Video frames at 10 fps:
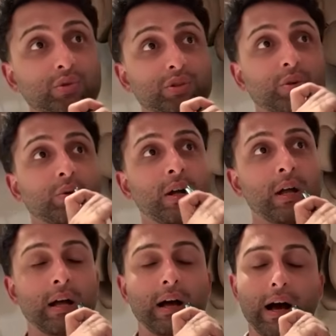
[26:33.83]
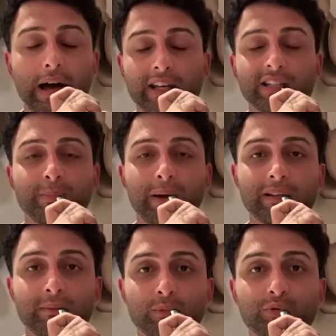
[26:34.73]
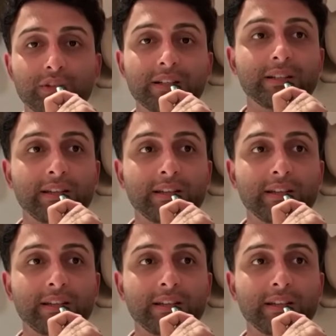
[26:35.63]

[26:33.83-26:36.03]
So I expect him to really